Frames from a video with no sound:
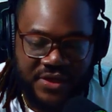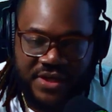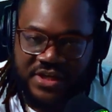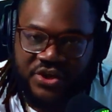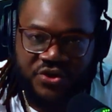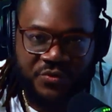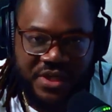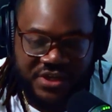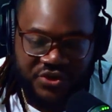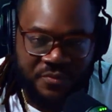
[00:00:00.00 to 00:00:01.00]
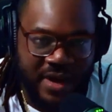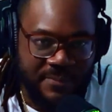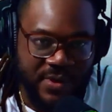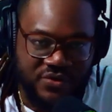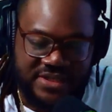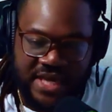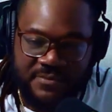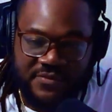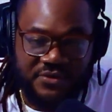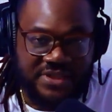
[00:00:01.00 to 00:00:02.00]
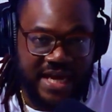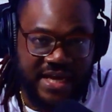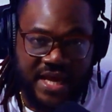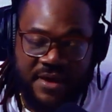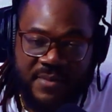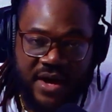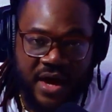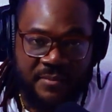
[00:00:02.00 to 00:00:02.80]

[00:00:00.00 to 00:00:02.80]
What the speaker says: You might post him, or you taking him out.